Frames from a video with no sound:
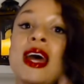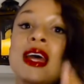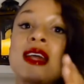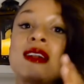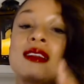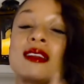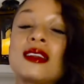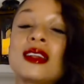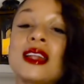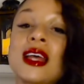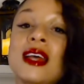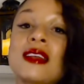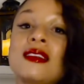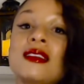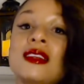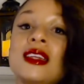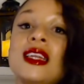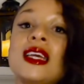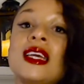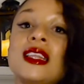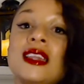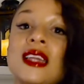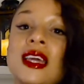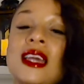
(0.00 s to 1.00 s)
it's
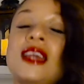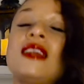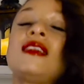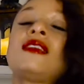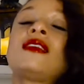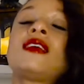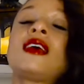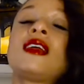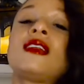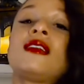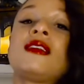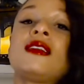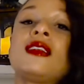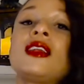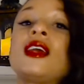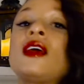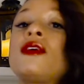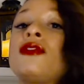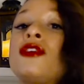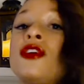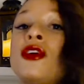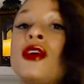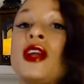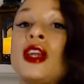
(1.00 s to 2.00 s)
lessening the intensity
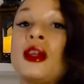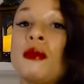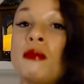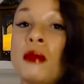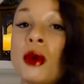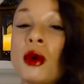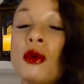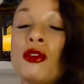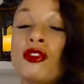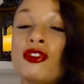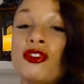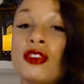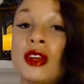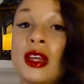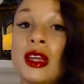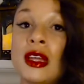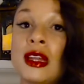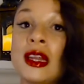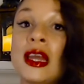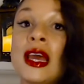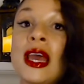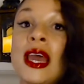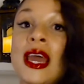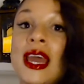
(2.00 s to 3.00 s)
of your emotion